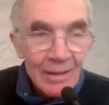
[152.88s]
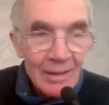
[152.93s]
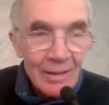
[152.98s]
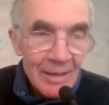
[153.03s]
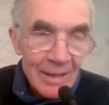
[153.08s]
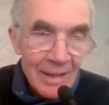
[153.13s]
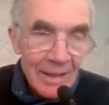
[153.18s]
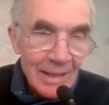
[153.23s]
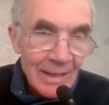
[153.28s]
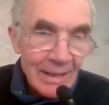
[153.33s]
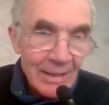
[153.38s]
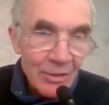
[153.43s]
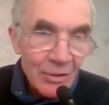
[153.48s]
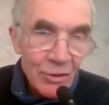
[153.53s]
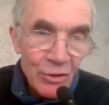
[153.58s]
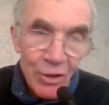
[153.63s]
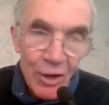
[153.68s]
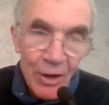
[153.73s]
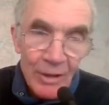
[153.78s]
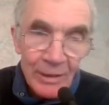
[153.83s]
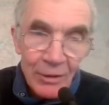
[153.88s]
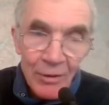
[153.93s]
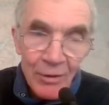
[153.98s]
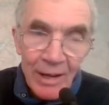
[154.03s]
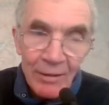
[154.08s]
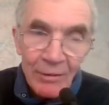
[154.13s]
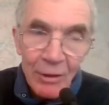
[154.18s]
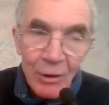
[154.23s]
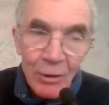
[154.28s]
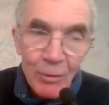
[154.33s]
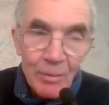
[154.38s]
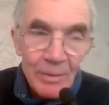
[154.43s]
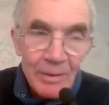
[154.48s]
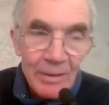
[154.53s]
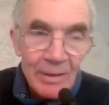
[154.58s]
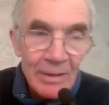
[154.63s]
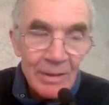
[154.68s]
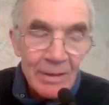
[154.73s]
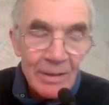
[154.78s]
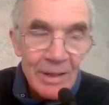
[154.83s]
This is just showing the ground loop
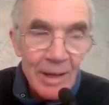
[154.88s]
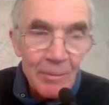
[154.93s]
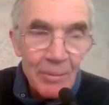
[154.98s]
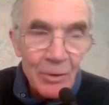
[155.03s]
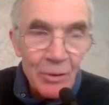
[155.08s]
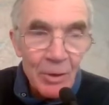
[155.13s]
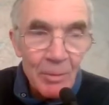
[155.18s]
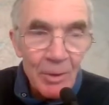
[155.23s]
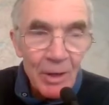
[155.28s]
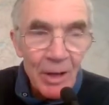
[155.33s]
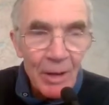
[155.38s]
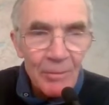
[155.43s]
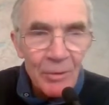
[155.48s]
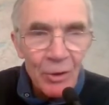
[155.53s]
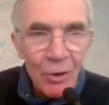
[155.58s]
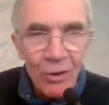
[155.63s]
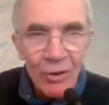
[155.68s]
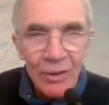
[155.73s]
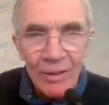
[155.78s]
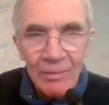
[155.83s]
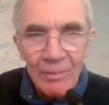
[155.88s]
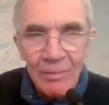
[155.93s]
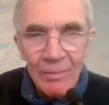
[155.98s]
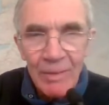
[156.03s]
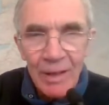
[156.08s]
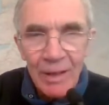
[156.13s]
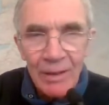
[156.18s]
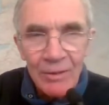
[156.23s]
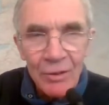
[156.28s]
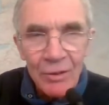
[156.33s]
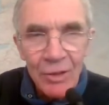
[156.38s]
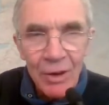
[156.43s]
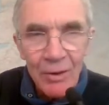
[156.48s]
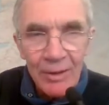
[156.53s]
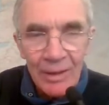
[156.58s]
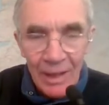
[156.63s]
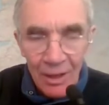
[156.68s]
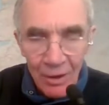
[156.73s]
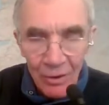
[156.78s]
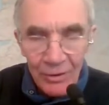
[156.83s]
temperature, but I'm not uh,
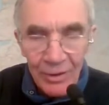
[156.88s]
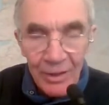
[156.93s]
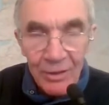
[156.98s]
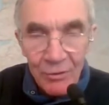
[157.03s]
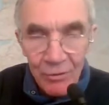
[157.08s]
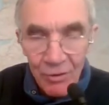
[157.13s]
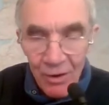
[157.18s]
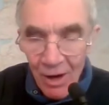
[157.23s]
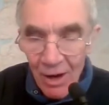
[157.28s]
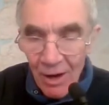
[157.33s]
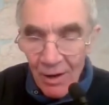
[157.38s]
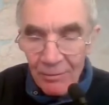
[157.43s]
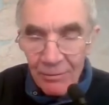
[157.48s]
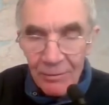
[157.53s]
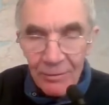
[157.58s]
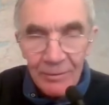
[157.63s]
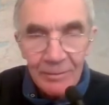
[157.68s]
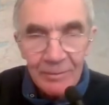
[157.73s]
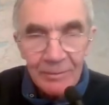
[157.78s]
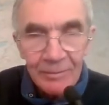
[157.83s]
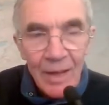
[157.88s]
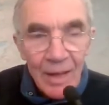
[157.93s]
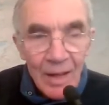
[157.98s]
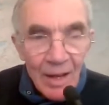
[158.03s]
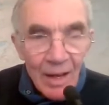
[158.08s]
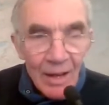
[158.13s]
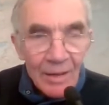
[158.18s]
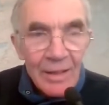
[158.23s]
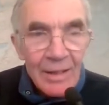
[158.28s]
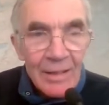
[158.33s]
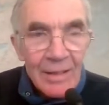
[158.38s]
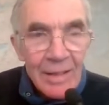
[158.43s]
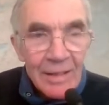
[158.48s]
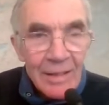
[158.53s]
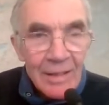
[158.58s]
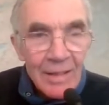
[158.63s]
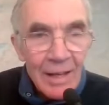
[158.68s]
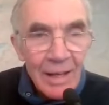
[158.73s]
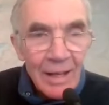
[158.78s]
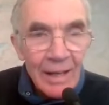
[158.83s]
showing that on this graph. And this
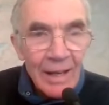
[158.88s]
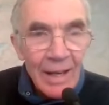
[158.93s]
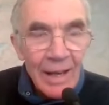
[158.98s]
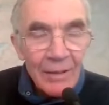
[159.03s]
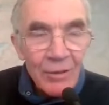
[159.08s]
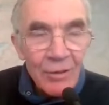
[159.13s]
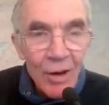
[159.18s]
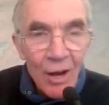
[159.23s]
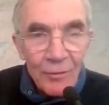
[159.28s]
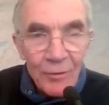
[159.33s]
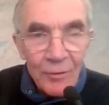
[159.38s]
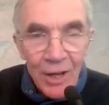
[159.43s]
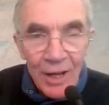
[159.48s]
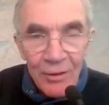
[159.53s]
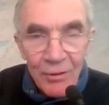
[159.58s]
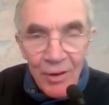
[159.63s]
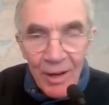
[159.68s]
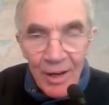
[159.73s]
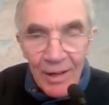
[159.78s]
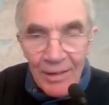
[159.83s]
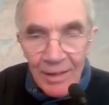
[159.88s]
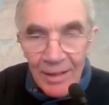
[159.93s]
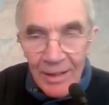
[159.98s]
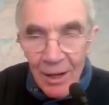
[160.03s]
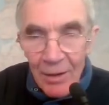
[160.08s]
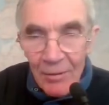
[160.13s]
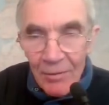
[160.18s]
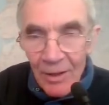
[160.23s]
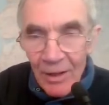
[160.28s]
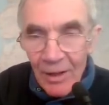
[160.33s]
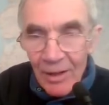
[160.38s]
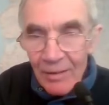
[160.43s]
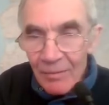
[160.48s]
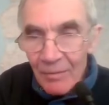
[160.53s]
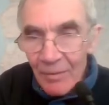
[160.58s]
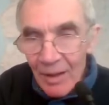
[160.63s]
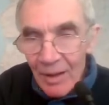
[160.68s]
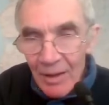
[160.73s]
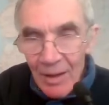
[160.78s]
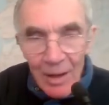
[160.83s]
is a, a graph generated over
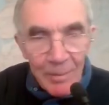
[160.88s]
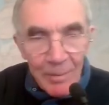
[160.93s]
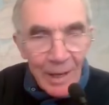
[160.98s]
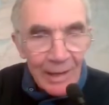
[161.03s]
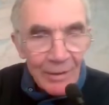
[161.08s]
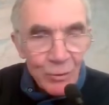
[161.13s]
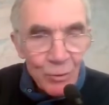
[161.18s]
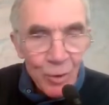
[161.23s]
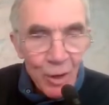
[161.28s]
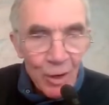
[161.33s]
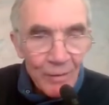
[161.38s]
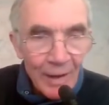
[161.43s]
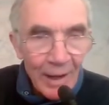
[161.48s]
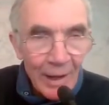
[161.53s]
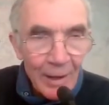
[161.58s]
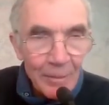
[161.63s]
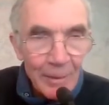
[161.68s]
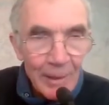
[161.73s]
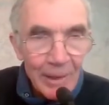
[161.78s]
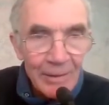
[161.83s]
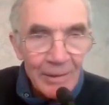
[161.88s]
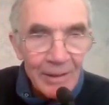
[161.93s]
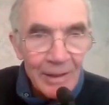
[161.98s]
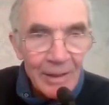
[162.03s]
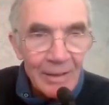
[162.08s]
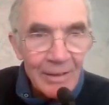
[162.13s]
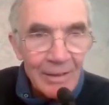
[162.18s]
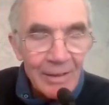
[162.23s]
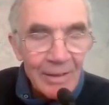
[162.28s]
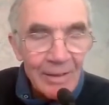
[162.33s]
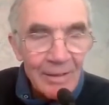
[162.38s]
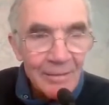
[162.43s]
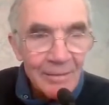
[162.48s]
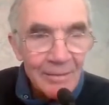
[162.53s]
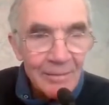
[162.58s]
about 12 hour period.